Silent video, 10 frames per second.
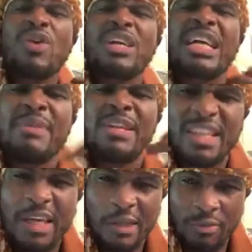
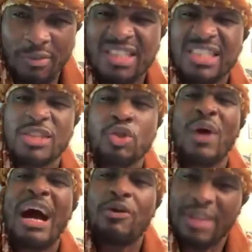proclaiming the kingdom. He sent
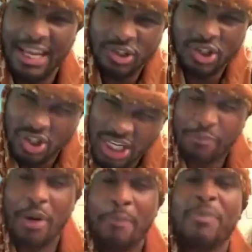you out as
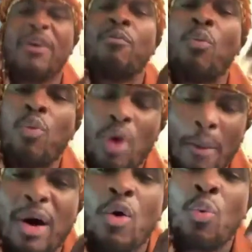sheep
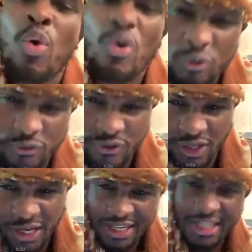among
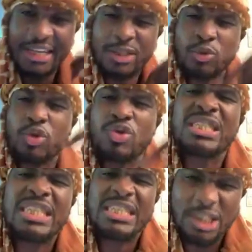wolves. Nigga, that's what you
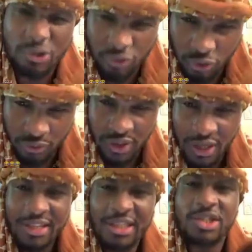see in these rooms.
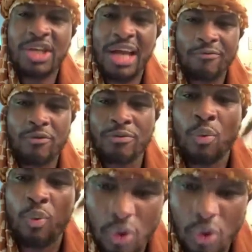These chat rooms,